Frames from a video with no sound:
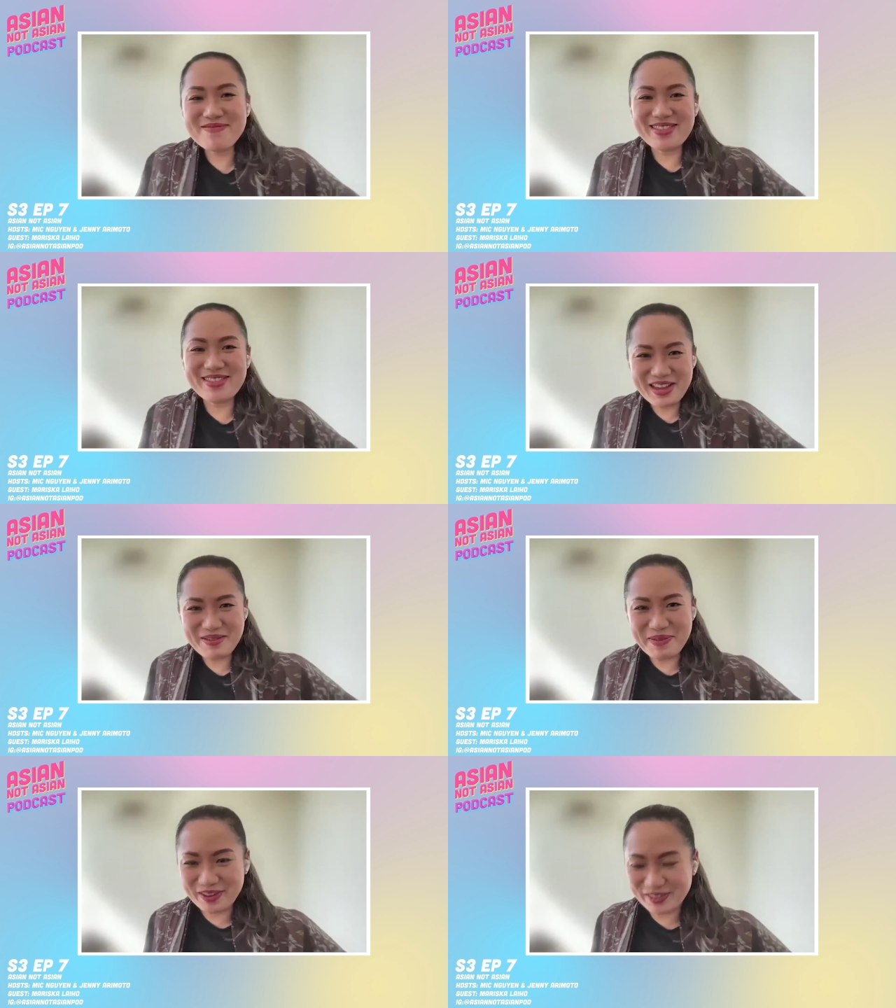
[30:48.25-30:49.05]

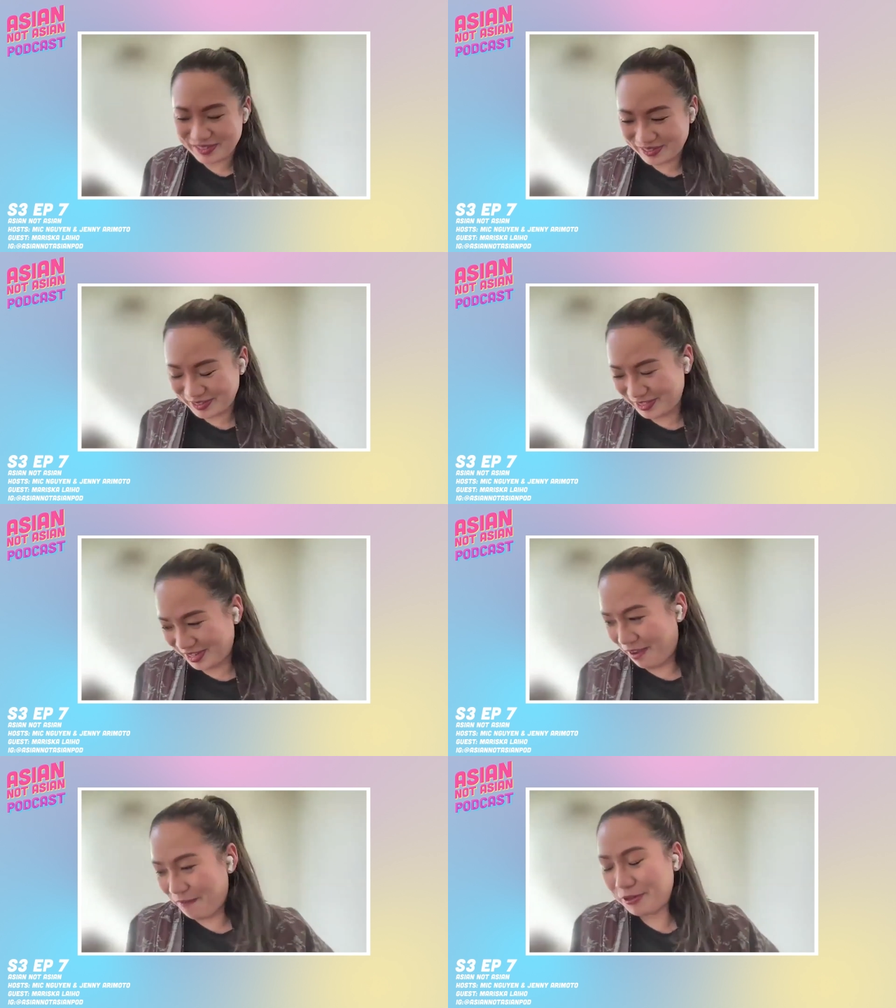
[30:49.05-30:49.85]
something about sous
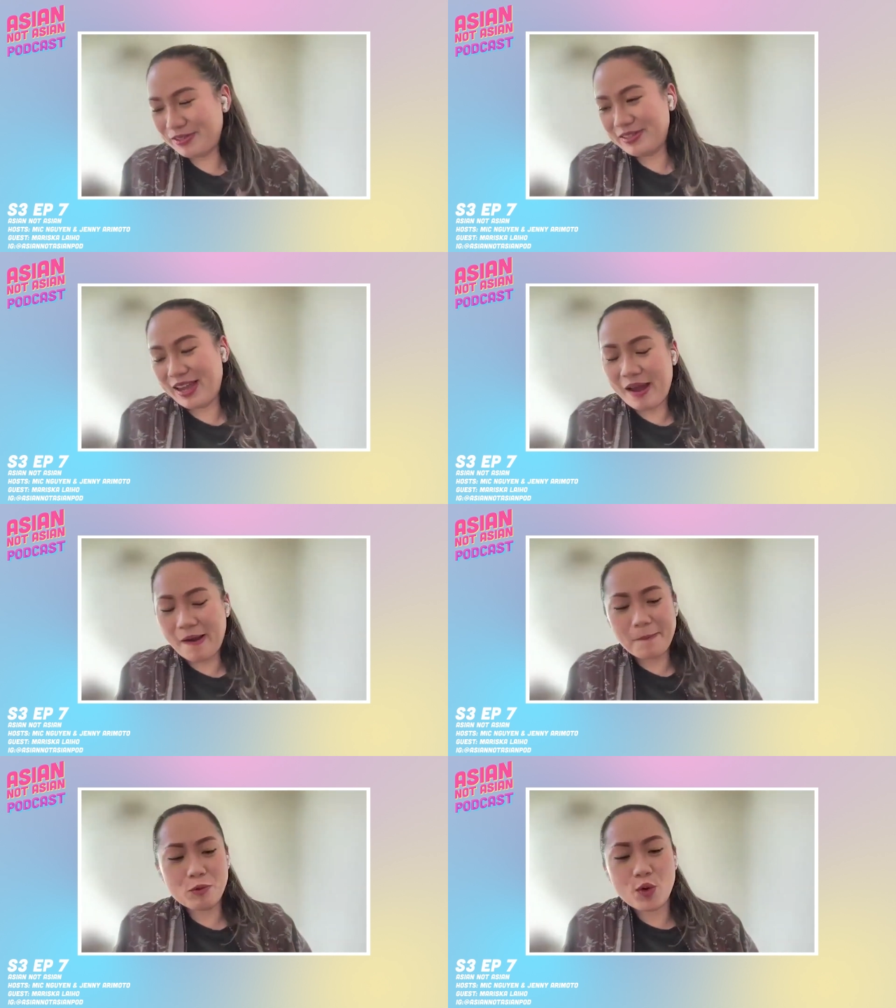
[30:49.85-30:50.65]
chefs.
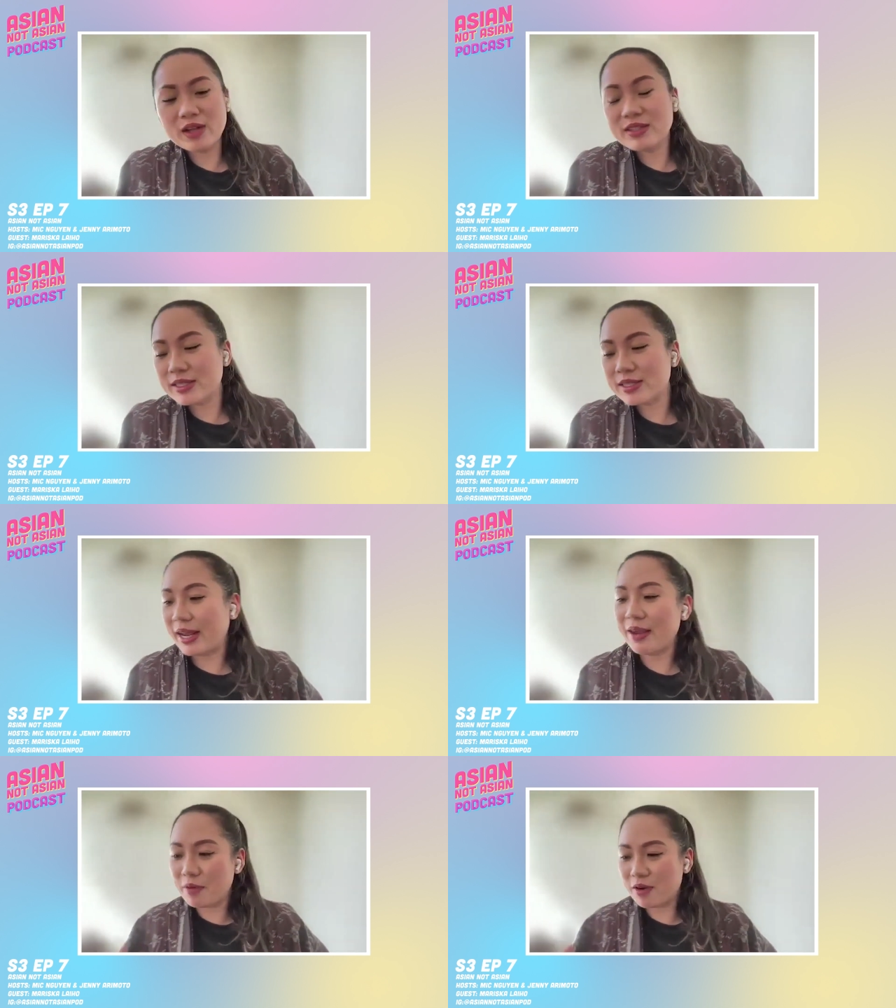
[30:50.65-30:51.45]
Yeah. Well,
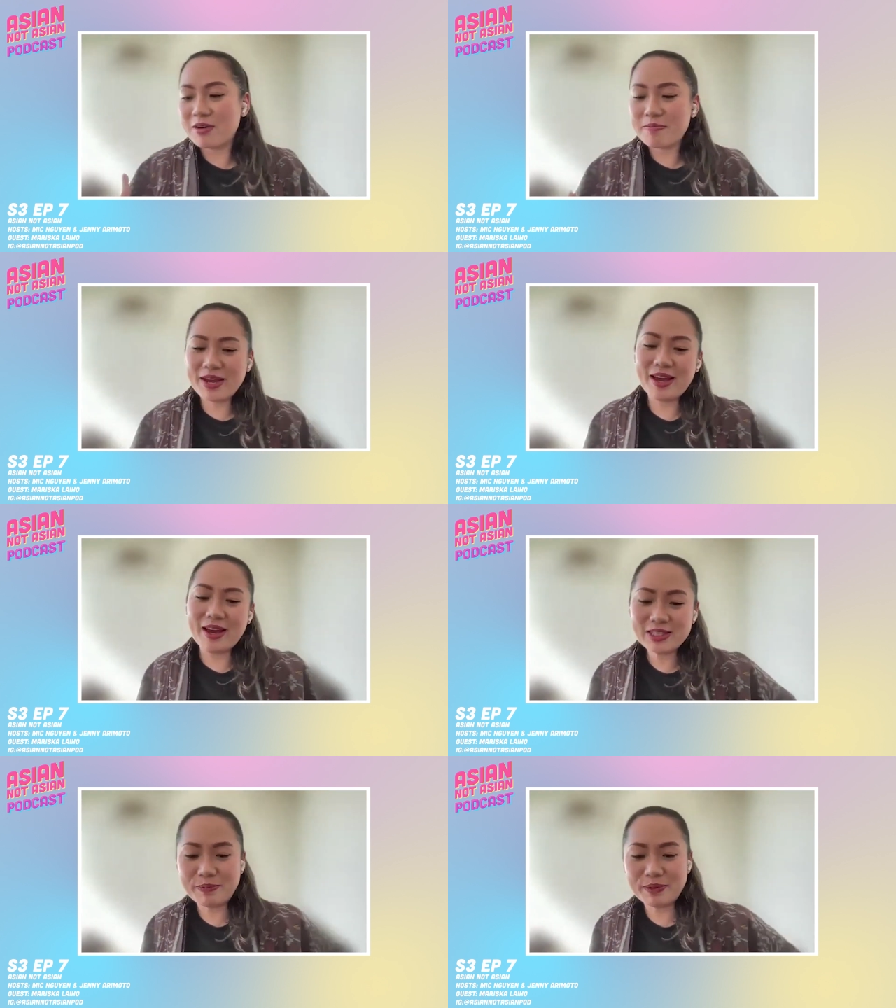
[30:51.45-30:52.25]
disclaimer, my
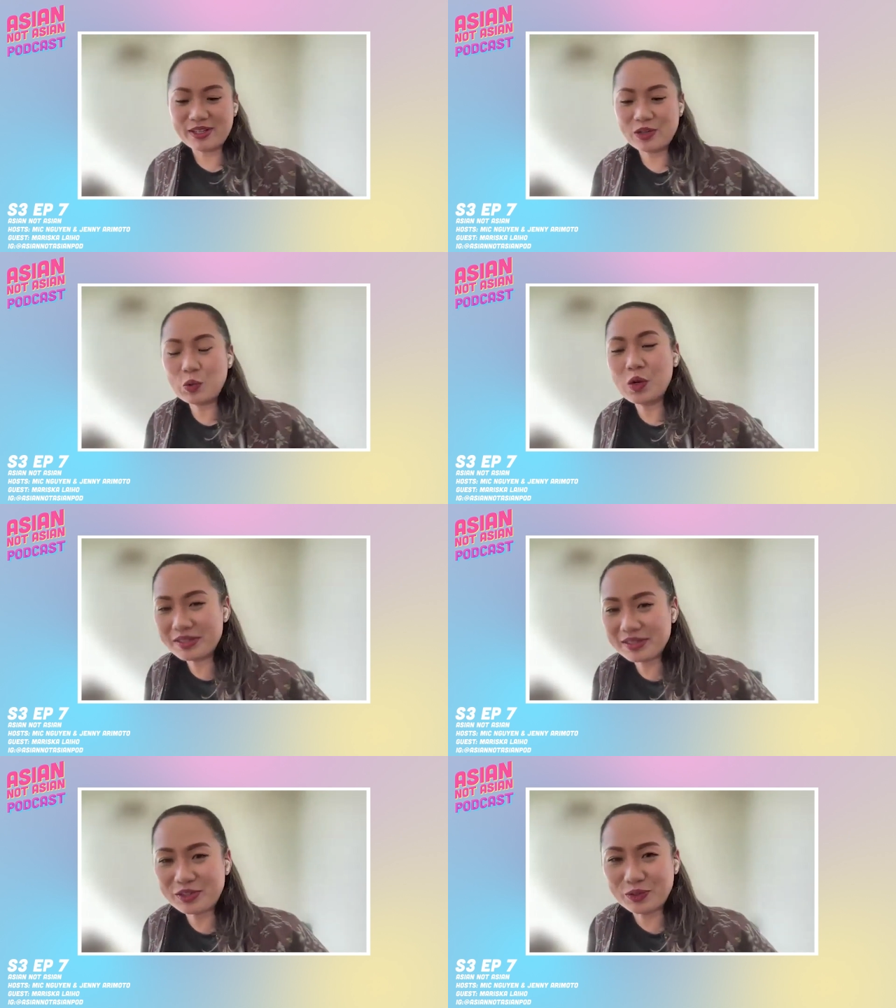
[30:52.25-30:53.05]
husband
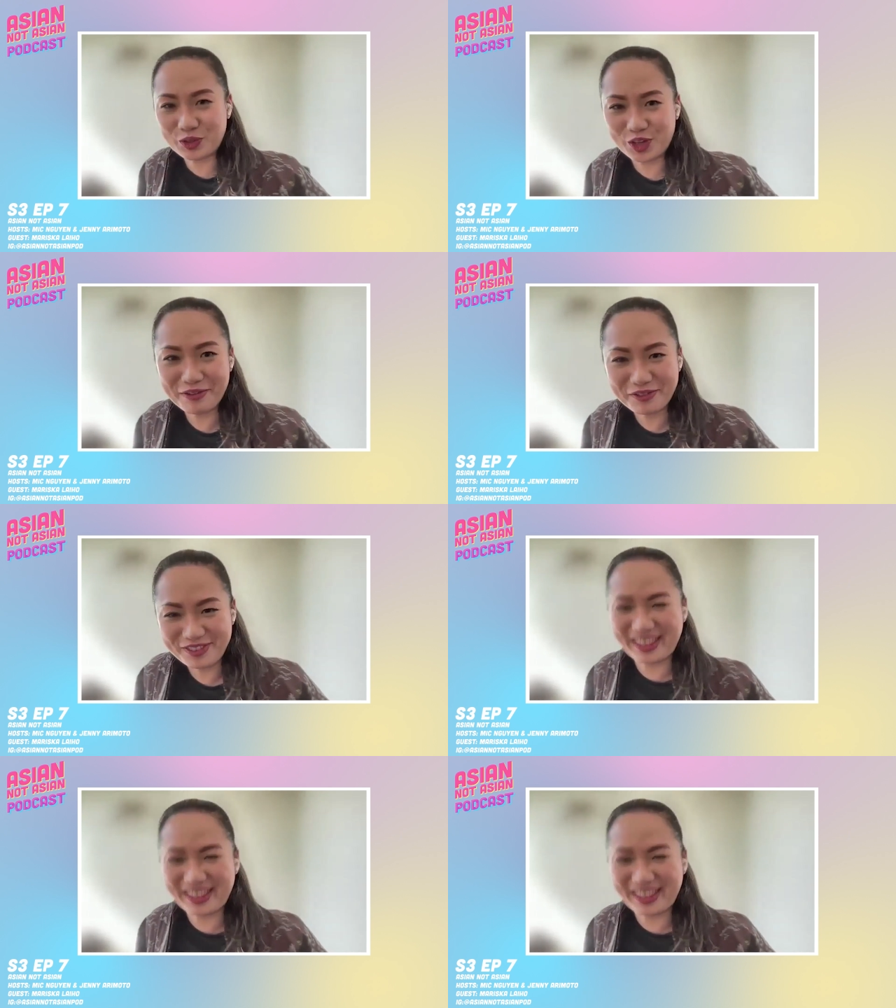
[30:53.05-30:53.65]
was a sous chef.